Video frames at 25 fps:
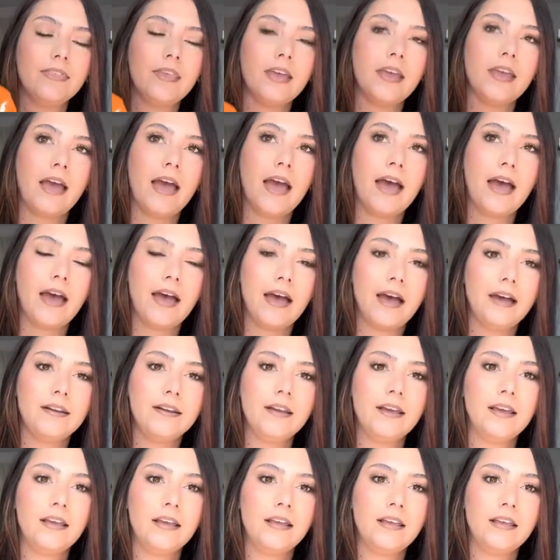they
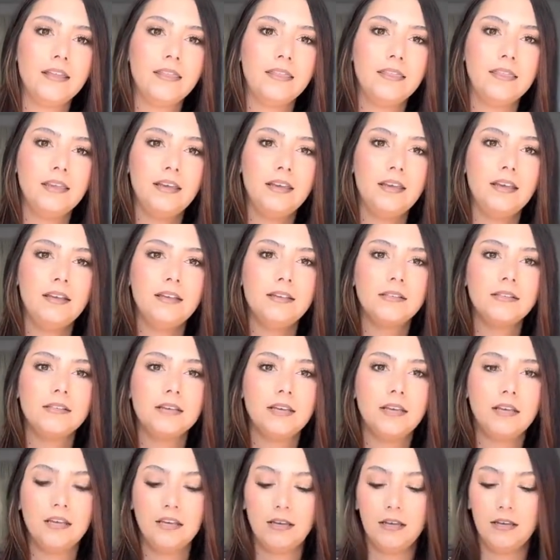had these
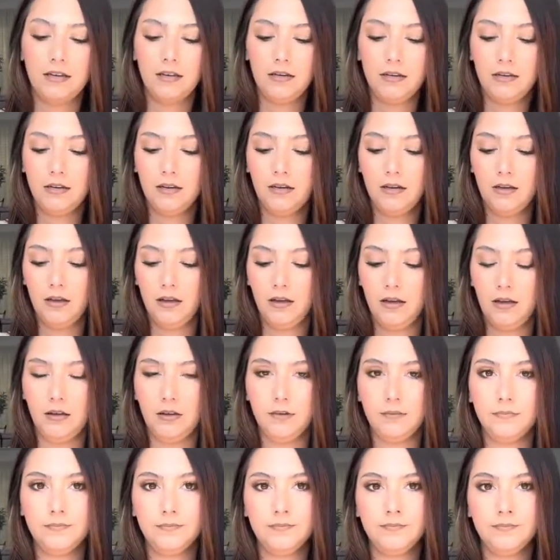in
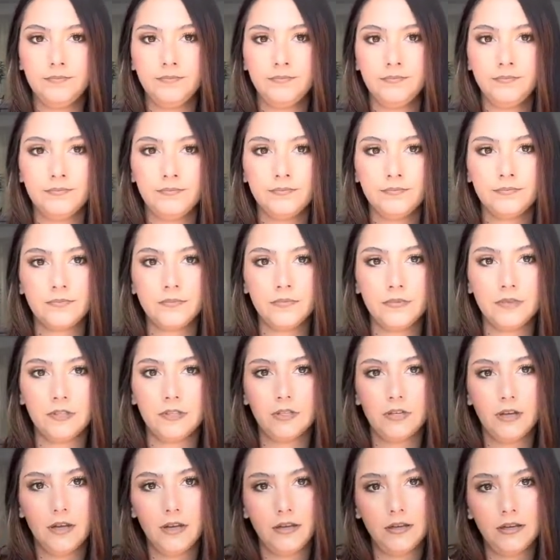um,
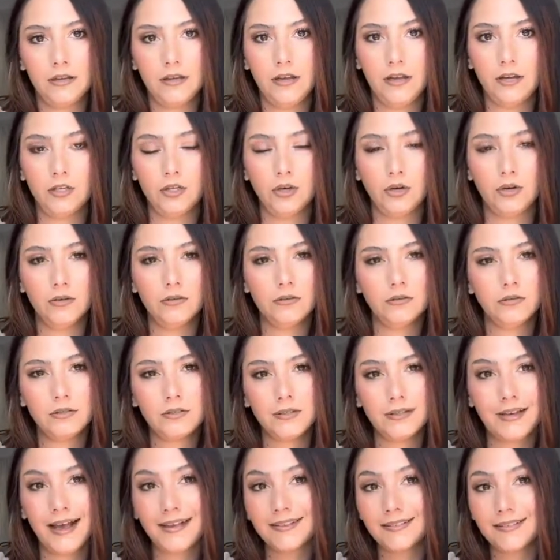adult
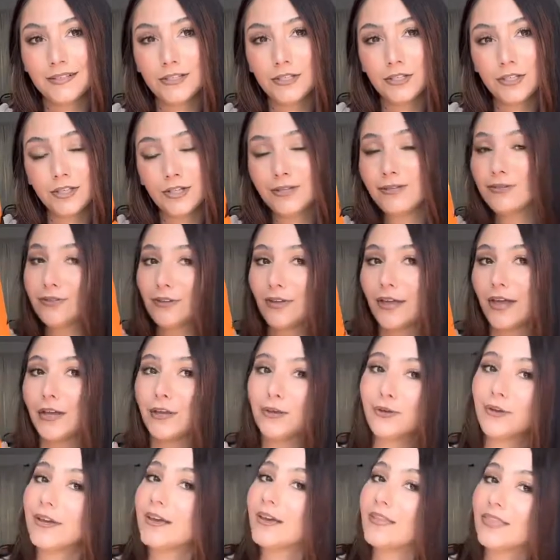sizes too, so that
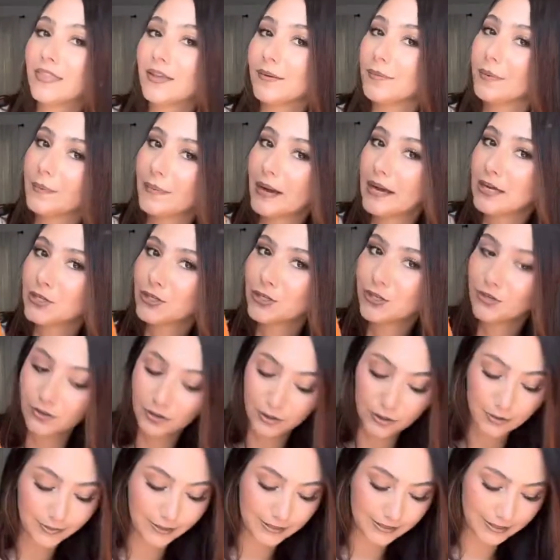you could get them and match your
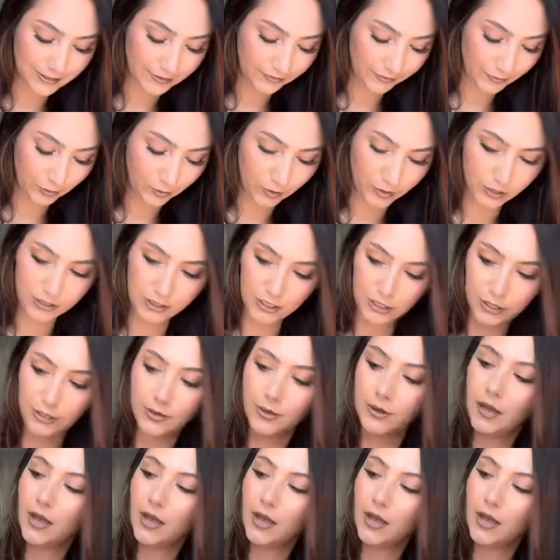little ones if you want to.